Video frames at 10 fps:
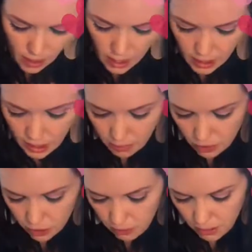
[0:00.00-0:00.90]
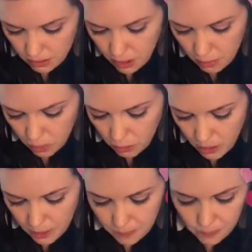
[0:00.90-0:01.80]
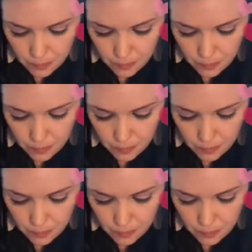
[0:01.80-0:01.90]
And then I'm just going to mix it up a little bit.